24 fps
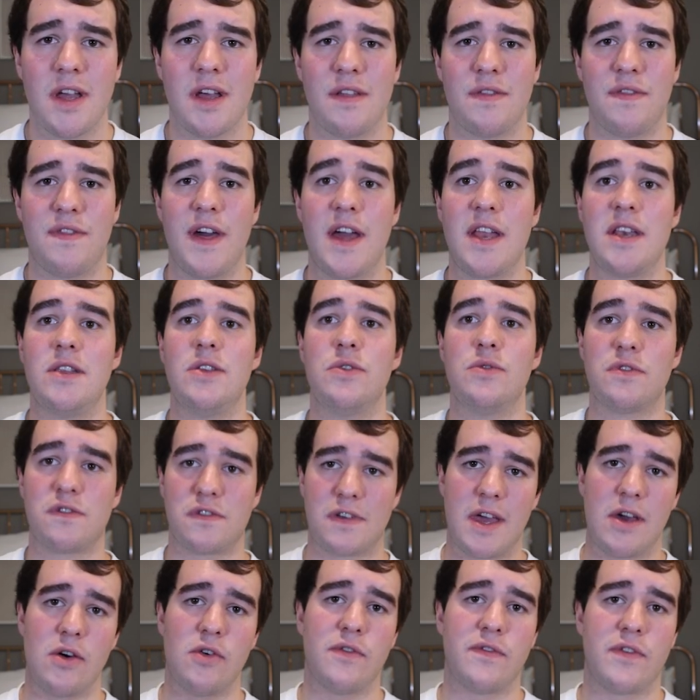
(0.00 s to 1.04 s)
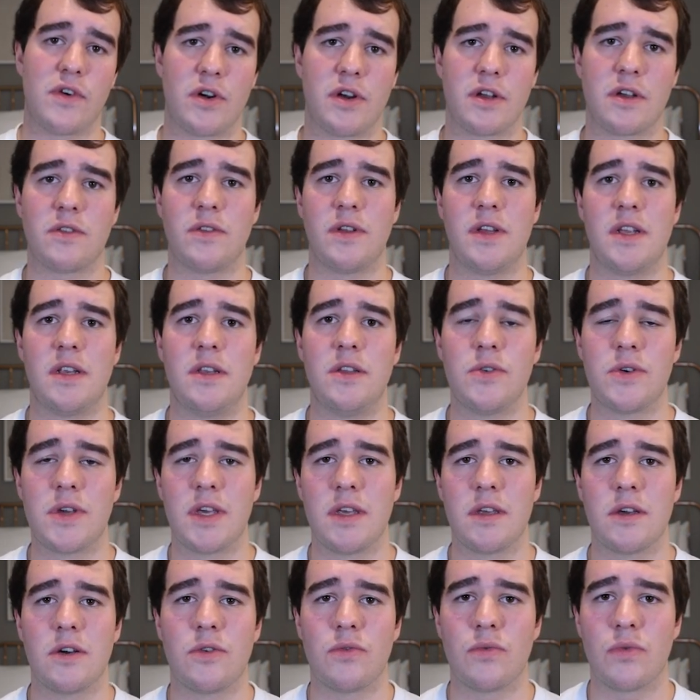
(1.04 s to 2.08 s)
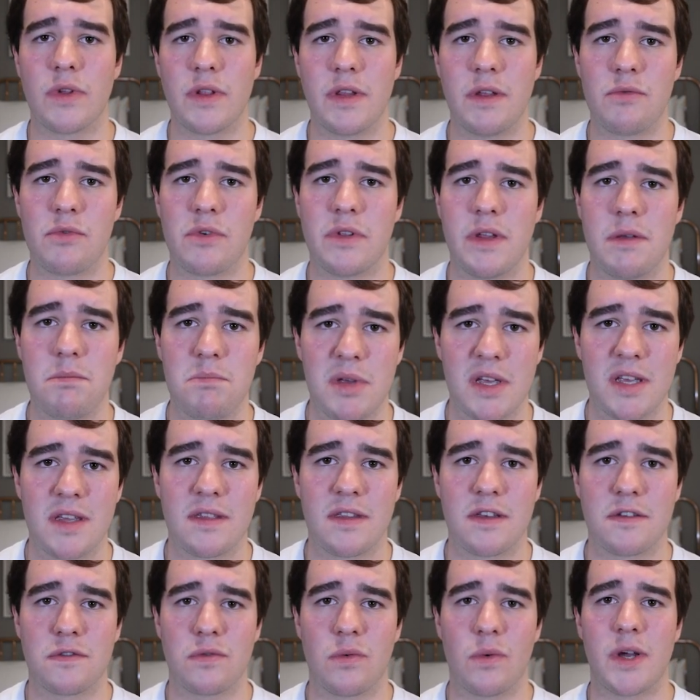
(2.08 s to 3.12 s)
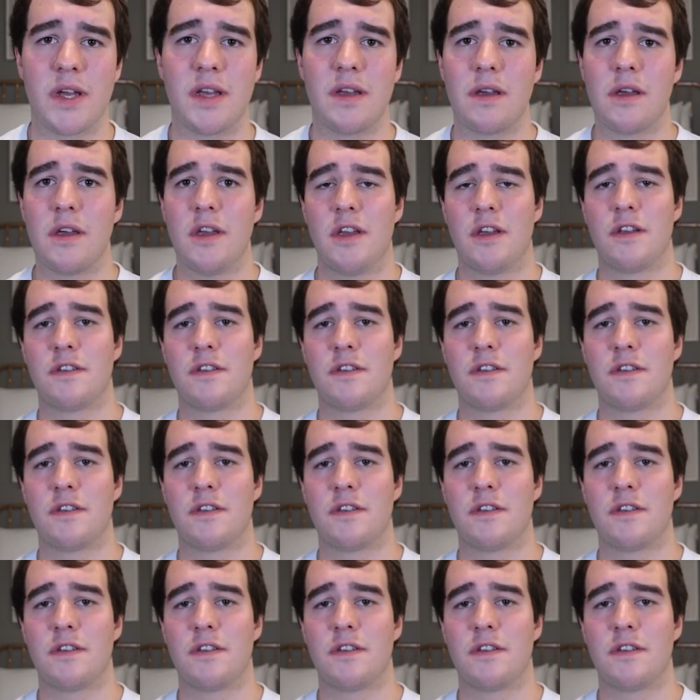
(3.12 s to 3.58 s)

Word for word: then you scale vertically and you can go really, really big this way.